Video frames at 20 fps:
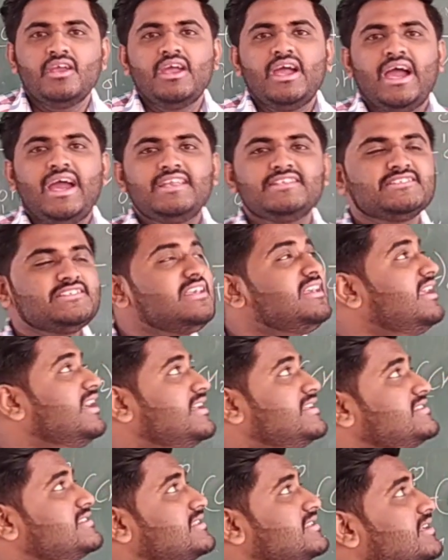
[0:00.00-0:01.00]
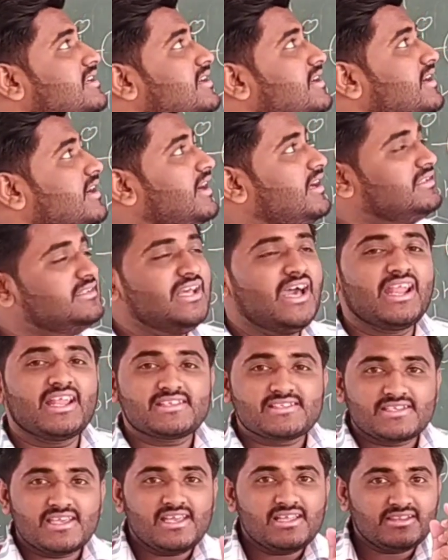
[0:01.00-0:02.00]
And see guys, they are
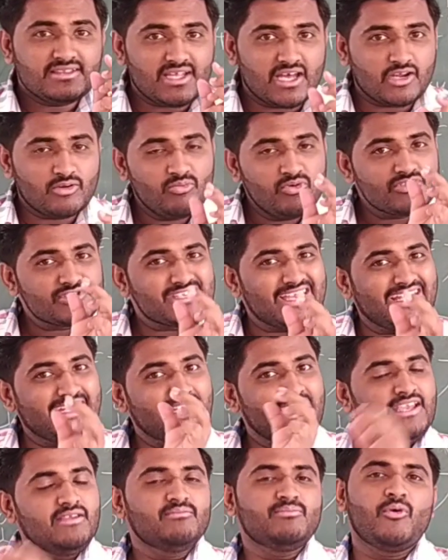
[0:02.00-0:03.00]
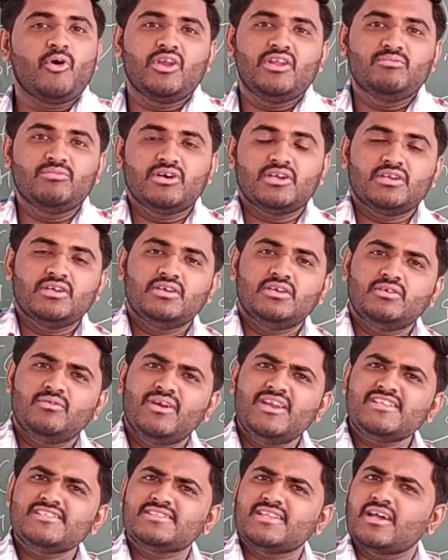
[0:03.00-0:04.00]
asking thermosetting polymer. What
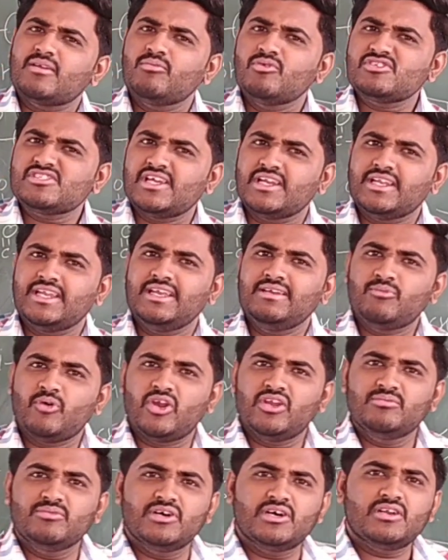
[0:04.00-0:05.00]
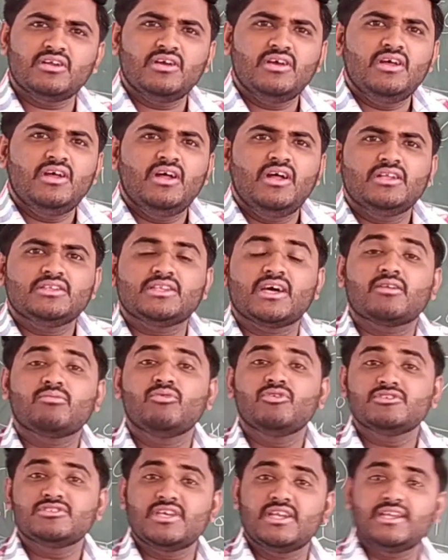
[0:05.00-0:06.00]
is thermosetting polymer?
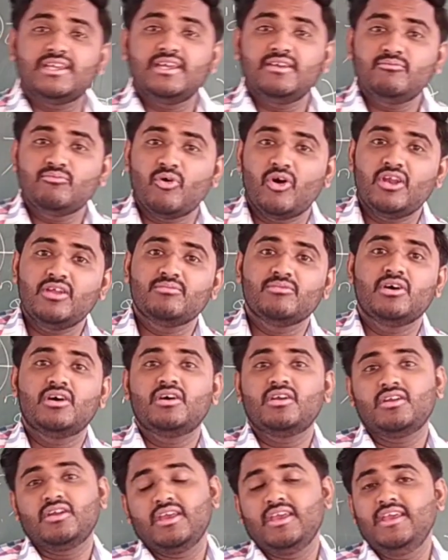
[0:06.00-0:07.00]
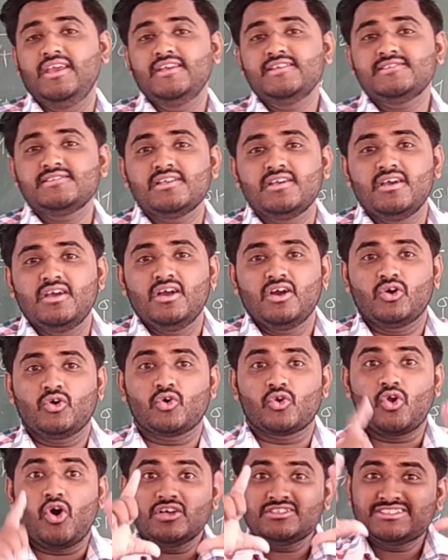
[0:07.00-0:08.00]
Thermosetting polymer is
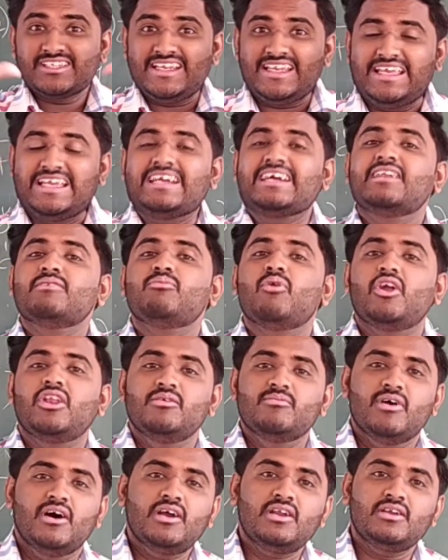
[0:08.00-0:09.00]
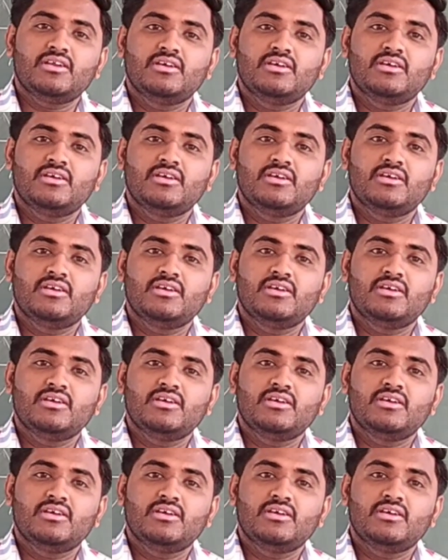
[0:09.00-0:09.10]
cross-linked polymer.